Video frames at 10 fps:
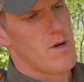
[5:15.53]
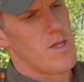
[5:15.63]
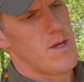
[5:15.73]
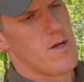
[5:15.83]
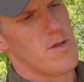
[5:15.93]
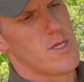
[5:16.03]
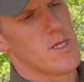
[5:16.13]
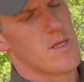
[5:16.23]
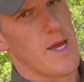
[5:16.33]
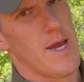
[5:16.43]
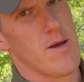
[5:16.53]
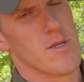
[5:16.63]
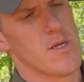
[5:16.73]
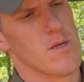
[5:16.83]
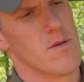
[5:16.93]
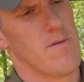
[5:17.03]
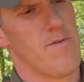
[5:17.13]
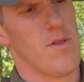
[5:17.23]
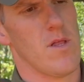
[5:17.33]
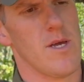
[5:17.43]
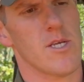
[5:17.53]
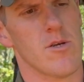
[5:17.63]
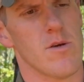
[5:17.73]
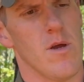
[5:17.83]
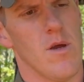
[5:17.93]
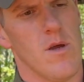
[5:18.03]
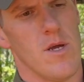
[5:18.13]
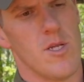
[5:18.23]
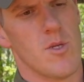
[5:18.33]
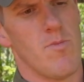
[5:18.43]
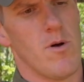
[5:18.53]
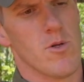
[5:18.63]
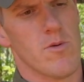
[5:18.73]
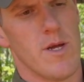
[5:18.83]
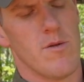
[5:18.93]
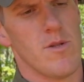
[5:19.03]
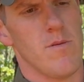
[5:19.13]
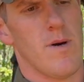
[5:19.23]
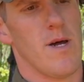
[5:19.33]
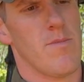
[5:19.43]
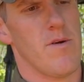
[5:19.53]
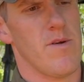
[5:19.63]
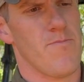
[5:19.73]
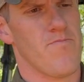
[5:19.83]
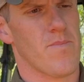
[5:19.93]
right there, this is the housing for the laser. It just bolts right onto the bottom of it.